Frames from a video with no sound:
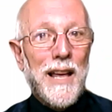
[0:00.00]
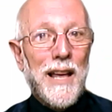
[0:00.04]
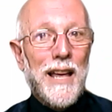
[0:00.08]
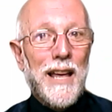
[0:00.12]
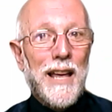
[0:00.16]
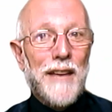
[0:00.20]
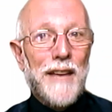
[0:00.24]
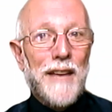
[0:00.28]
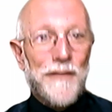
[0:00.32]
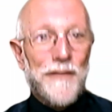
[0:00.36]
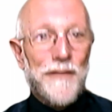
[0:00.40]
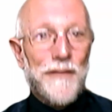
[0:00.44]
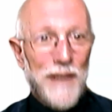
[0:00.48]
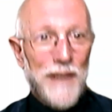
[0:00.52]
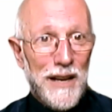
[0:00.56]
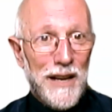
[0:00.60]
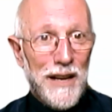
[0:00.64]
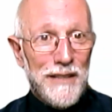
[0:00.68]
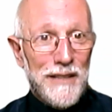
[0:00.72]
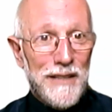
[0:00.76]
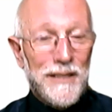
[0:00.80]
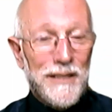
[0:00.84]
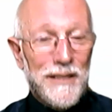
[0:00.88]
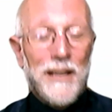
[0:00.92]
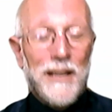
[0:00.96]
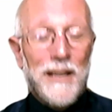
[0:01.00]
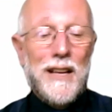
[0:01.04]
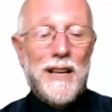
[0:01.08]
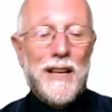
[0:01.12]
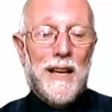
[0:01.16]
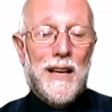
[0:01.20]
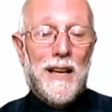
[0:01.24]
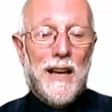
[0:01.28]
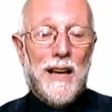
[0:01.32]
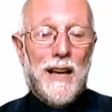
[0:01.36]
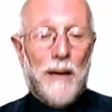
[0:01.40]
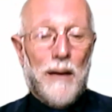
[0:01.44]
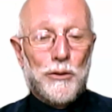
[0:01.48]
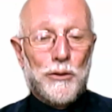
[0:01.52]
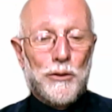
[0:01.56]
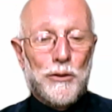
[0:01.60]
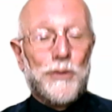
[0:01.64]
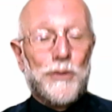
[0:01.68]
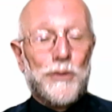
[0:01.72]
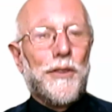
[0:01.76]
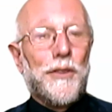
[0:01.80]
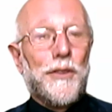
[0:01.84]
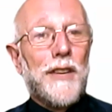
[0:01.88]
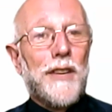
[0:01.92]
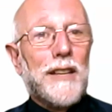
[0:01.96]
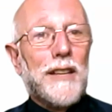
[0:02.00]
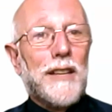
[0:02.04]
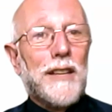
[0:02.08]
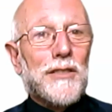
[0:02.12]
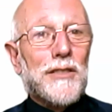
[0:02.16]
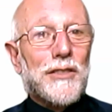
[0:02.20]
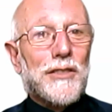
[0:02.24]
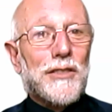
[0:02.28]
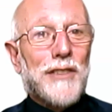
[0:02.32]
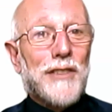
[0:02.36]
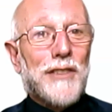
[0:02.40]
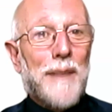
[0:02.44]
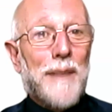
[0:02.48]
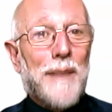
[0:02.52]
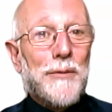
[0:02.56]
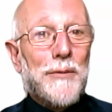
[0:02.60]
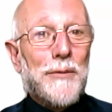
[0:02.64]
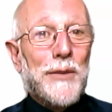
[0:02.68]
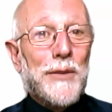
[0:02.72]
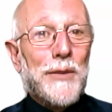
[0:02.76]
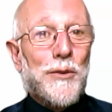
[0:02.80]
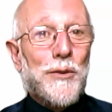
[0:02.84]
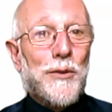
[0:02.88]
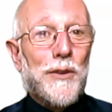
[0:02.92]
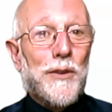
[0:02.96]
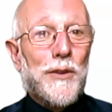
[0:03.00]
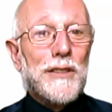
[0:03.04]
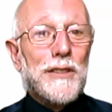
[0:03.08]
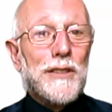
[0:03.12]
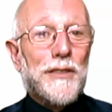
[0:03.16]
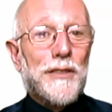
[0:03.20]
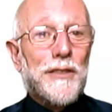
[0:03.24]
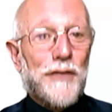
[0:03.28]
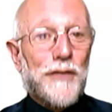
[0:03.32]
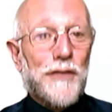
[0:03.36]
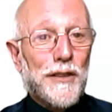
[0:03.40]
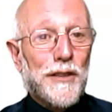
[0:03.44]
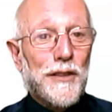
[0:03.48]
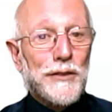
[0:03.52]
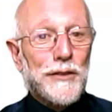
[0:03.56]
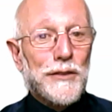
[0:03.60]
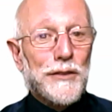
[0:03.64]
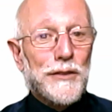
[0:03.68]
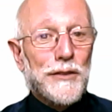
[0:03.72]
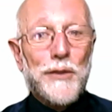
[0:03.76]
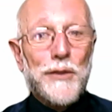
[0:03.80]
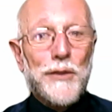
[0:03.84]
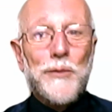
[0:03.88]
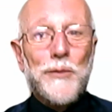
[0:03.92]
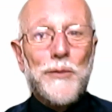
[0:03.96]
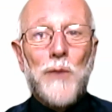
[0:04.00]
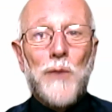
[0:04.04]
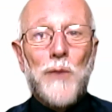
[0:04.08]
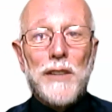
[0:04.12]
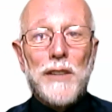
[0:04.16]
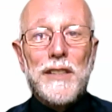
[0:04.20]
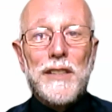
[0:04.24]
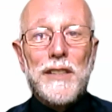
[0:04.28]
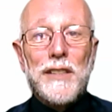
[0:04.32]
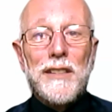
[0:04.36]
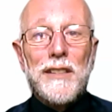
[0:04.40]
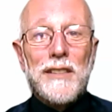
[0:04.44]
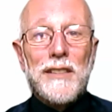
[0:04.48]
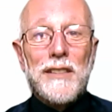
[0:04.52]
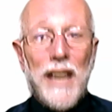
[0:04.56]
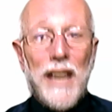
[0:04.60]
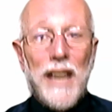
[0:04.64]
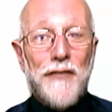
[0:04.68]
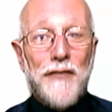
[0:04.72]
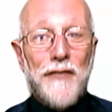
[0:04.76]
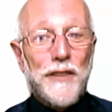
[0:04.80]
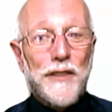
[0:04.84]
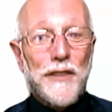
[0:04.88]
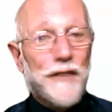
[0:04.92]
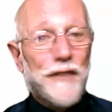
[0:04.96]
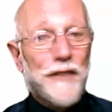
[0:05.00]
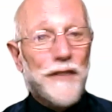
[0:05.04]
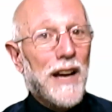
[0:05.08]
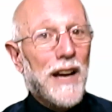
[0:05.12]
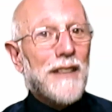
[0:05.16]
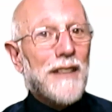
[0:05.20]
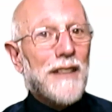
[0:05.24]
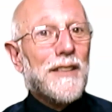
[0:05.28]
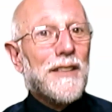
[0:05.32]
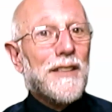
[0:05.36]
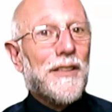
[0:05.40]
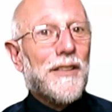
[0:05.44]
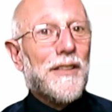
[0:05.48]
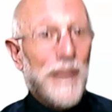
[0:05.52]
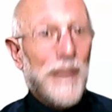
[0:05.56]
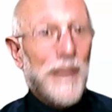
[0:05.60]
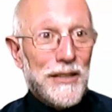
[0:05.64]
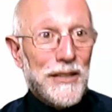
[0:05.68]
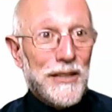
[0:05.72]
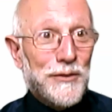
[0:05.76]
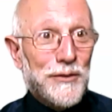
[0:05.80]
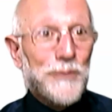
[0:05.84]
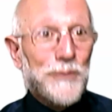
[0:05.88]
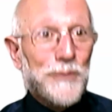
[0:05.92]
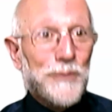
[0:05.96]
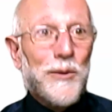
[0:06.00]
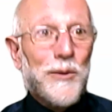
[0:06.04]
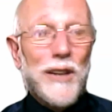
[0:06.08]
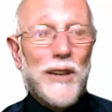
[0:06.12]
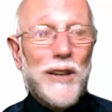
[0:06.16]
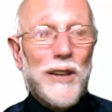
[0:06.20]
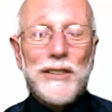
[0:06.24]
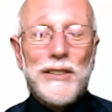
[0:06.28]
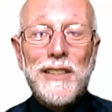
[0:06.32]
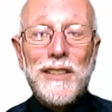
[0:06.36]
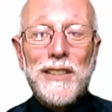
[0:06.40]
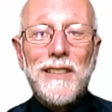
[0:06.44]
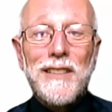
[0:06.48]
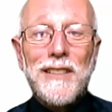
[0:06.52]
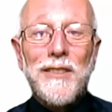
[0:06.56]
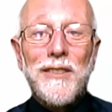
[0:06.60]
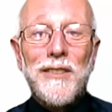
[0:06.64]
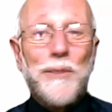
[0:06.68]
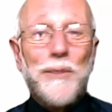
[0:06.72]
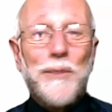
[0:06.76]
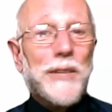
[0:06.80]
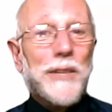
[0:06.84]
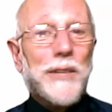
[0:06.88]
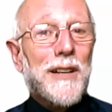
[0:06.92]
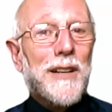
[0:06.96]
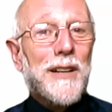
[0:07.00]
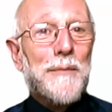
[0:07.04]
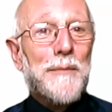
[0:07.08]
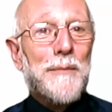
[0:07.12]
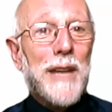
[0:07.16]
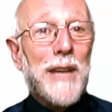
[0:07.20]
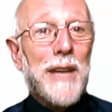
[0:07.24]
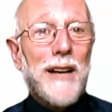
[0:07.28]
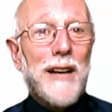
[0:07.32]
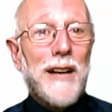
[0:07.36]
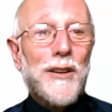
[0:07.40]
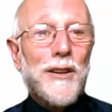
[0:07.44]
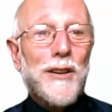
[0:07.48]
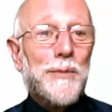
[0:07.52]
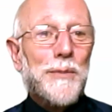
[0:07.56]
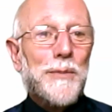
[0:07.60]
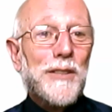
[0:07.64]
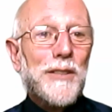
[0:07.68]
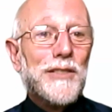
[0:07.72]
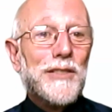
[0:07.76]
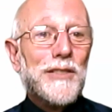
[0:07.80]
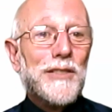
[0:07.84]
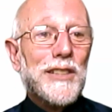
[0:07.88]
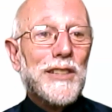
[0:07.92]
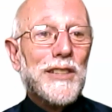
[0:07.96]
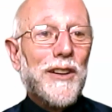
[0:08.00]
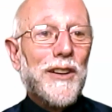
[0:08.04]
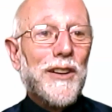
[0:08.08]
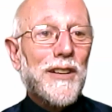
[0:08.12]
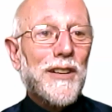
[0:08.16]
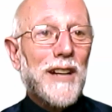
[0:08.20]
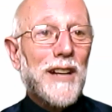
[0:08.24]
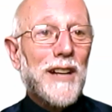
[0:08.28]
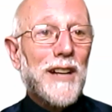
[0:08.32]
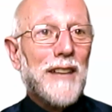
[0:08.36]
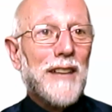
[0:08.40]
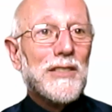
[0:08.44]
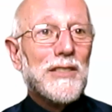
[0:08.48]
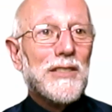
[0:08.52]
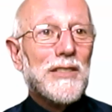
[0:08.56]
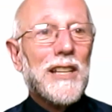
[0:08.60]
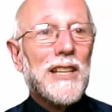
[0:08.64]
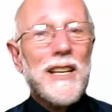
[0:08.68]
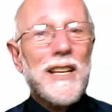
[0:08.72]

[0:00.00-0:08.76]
If not, I'll do 2 things. I'll stop the recording. So for those of you watching this after the fact, thanks for watching. Hope you come back. Hope you use the archives.